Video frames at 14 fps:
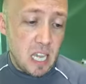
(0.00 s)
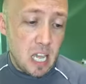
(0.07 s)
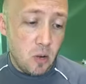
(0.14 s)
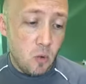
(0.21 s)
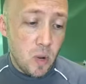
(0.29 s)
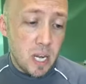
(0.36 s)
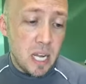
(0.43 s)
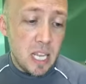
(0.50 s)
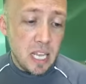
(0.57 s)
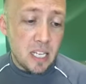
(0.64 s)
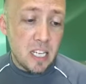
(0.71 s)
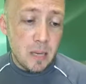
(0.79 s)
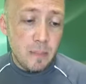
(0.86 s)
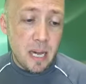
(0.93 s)
and when he
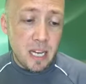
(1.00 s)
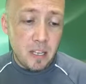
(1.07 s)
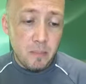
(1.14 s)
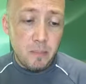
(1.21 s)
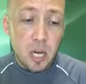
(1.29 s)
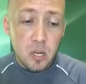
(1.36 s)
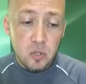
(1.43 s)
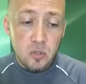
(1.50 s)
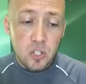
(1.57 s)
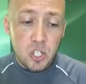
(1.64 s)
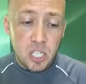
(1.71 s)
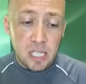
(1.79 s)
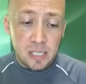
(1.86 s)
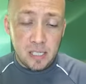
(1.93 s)
had come out of the boat,
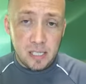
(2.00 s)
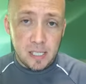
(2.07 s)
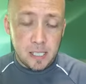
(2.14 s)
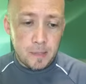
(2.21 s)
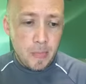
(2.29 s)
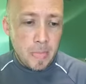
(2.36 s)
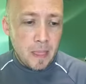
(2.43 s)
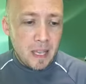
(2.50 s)
Jesus,